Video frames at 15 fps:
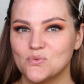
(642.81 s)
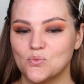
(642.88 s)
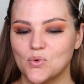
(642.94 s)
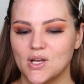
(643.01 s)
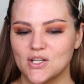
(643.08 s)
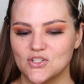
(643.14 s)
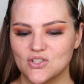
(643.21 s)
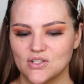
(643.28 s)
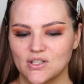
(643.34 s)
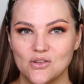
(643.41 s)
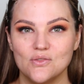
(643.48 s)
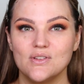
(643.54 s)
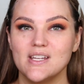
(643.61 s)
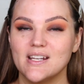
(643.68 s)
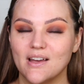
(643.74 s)
which
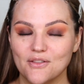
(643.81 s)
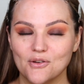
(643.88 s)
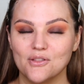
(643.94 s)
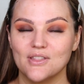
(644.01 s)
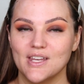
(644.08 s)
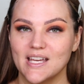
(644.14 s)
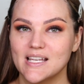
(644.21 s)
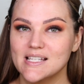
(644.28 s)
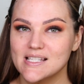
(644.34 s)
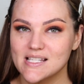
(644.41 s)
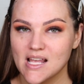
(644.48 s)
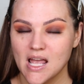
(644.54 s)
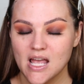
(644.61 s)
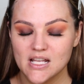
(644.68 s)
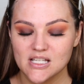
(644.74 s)
you need other things
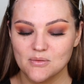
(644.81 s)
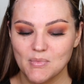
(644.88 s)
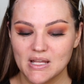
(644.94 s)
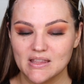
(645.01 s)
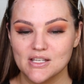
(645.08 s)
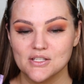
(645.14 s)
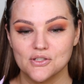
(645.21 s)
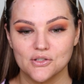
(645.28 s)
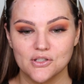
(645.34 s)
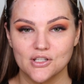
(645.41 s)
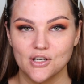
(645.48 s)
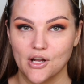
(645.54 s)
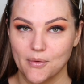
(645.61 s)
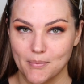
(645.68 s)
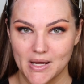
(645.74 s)
to make this look
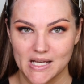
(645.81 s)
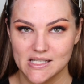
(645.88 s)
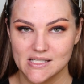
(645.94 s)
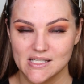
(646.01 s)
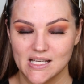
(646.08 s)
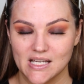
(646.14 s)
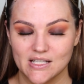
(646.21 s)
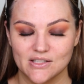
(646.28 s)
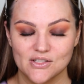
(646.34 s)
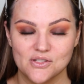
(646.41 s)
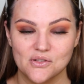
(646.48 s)
good on my skin.